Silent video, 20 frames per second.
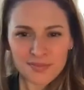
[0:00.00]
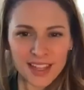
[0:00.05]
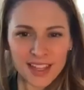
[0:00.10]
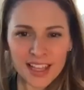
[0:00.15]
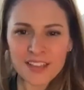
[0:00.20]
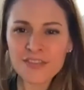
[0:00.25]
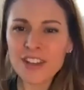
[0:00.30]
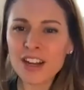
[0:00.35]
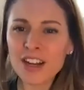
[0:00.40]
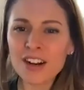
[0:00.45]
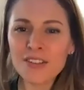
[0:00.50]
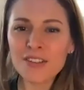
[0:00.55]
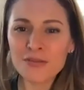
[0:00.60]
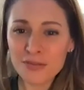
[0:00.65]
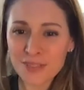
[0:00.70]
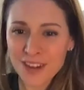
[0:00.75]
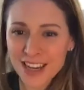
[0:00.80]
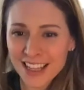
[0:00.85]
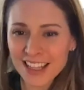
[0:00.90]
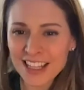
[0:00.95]
if you're
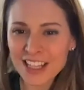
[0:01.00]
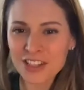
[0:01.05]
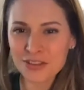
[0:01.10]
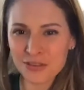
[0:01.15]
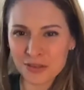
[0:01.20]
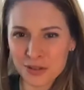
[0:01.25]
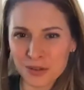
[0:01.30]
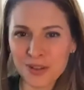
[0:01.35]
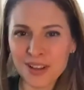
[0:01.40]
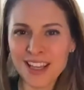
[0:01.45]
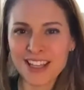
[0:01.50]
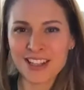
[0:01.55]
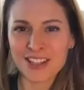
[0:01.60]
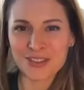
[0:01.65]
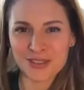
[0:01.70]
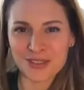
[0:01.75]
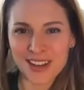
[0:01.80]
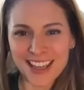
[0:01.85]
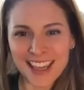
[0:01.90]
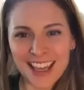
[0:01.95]
really truly
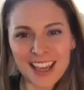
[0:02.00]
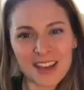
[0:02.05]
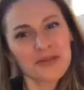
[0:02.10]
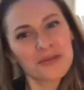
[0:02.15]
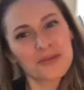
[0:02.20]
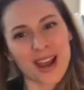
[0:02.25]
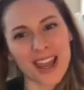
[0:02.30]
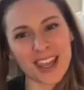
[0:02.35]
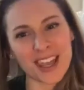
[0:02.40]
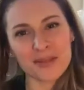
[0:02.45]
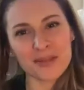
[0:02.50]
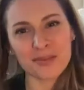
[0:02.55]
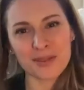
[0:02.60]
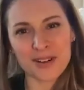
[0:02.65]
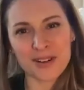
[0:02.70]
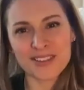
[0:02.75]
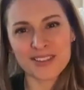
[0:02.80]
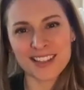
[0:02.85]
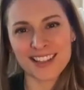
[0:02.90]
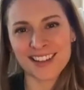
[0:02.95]
enjoying it, weigh the
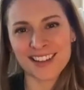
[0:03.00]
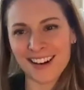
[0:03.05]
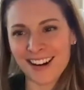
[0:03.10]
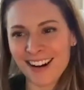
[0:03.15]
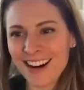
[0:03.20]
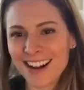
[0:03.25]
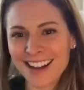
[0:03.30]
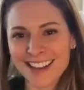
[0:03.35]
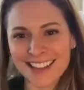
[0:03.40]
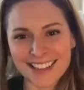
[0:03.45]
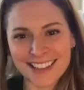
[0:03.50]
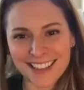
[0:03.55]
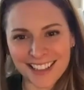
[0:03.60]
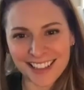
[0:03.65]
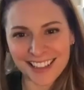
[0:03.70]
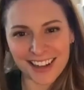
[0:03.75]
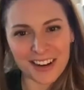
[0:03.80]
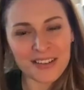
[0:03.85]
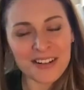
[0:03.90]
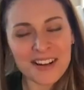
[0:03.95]
pros and the cons, you
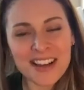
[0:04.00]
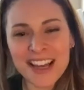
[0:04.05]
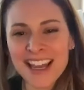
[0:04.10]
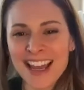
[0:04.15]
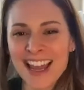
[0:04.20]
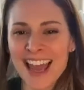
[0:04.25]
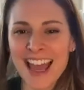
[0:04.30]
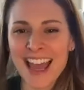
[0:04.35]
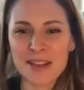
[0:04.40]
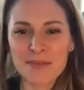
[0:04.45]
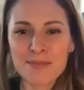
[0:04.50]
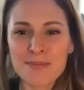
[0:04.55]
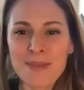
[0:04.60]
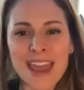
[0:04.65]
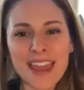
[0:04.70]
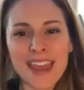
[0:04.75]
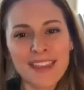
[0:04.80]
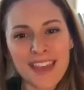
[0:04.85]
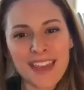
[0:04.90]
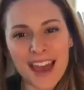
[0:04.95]
know, and
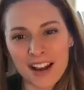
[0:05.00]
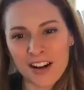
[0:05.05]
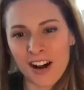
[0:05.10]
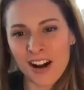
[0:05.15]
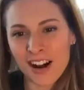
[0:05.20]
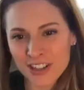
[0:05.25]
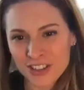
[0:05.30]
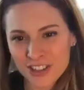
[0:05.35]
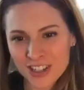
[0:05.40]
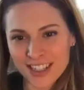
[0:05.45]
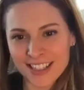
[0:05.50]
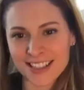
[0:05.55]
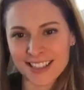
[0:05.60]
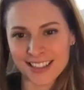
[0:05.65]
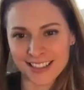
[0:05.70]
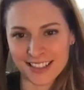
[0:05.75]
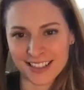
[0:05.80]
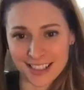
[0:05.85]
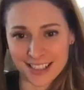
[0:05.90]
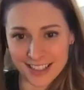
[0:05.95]
make that
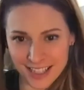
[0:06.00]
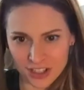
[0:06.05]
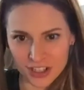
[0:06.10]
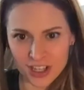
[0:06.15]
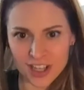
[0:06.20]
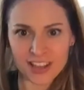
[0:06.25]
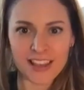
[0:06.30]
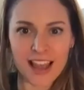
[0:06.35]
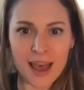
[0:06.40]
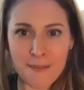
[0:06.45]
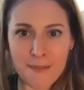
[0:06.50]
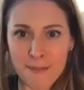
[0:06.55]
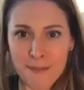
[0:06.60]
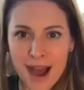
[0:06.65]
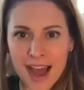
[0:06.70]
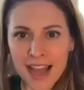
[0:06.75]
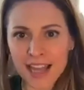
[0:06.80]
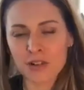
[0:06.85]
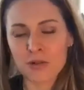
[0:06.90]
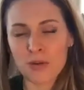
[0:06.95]
conscious decision, that
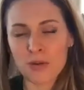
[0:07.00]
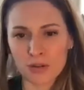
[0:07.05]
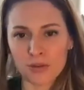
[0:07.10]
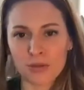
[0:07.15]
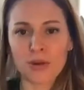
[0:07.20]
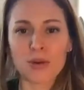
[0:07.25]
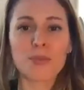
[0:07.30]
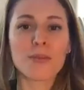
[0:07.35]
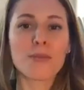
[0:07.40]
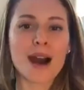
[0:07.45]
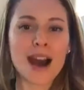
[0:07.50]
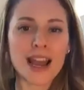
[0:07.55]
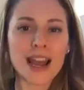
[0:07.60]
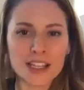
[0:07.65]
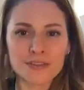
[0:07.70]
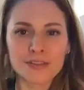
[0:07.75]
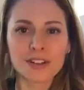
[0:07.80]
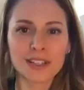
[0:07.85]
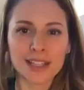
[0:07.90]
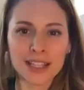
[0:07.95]
quote unquote,
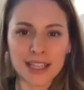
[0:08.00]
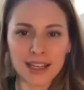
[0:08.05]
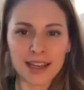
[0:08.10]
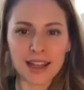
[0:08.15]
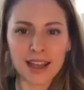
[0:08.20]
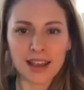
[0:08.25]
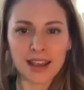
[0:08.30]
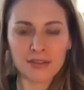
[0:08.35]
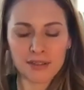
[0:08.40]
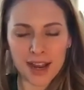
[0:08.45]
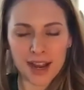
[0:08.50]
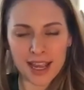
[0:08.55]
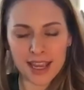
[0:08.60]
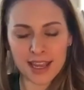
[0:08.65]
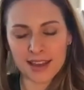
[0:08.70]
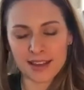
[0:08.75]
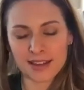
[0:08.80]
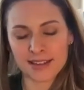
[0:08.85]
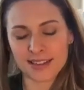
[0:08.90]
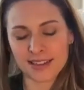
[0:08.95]
mindful eating,
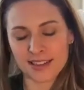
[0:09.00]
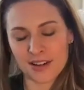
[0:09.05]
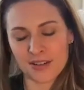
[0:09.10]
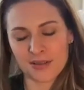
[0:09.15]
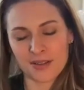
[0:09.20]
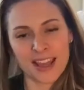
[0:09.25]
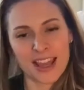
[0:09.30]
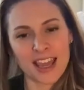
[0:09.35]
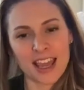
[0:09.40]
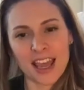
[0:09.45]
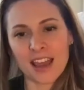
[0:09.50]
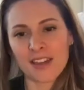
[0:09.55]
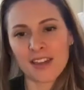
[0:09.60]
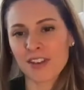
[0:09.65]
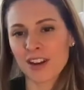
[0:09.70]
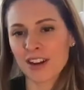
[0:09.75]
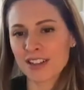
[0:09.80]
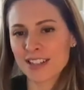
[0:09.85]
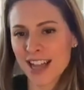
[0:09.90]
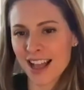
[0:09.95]
right? And so if
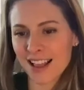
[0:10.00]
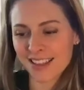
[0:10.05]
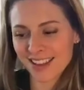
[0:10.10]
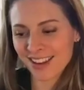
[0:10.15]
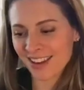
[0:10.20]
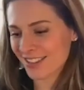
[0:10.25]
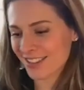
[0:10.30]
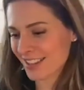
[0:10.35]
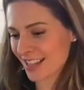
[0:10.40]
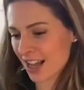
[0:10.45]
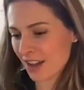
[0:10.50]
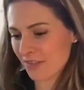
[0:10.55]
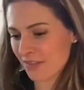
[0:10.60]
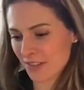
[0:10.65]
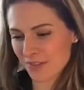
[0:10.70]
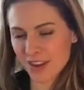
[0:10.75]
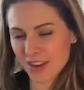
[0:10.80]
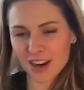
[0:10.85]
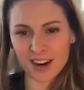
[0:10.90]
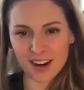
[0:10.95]
you're telling yourself,
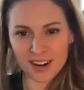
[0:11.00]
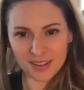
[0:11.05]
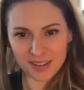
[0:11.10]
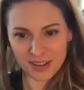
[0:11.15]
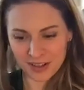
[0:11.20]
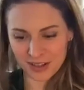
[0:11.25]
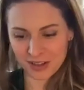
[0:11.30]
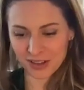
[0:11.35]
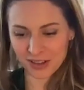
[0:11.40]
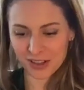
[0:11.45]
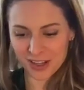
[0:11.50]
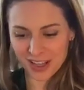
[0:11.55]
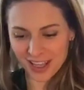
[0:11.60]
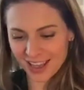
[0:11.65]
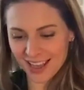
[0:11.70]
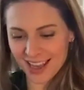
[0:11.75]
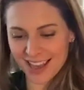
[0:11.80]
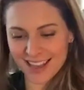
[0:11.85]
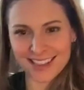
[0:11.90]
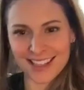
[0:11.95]
if you're
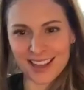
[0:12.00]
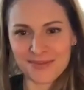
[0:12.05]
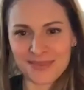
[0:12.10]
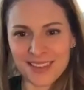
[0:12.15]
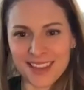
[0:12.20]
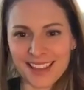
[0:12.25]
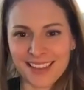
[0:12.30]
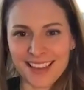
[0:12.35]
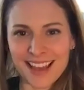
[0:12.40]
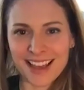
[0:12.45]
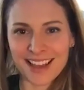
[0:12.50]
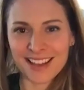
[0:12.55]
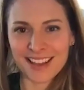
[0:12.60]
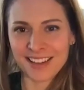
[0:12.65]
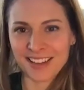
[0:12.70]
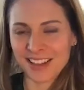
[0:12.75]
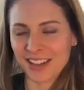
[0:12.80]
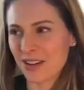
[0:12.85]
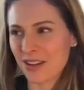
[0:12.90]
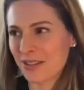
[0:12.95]
looking at something
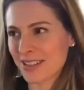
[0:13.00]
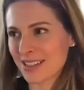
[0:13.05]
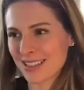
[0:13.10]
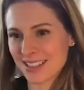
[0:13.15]
that, you know,